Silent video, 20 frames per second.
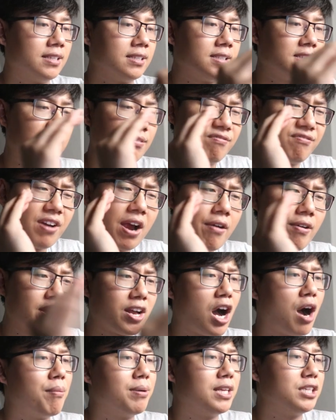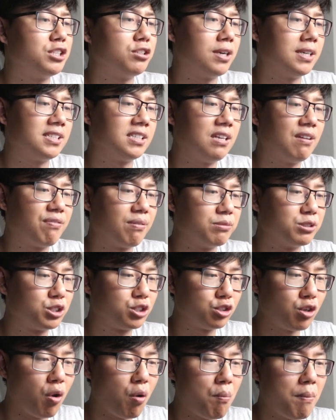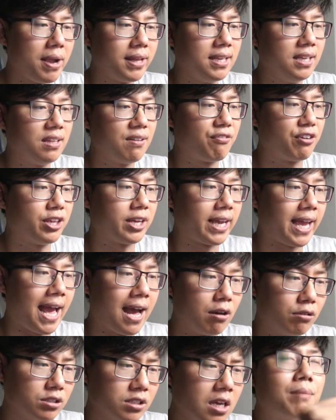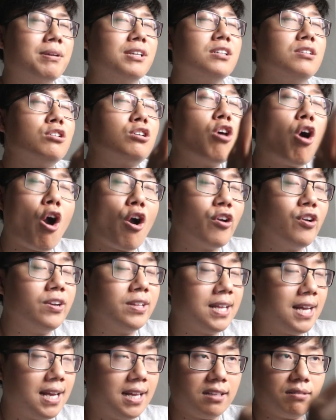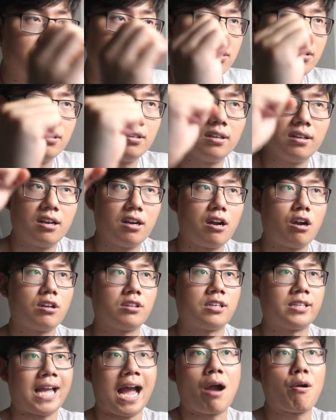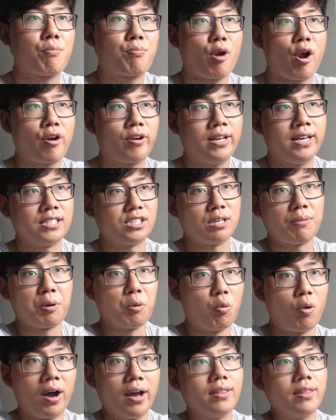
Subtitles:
a very common issue I see from so many different accounts. You could argue that the tower priority is #1.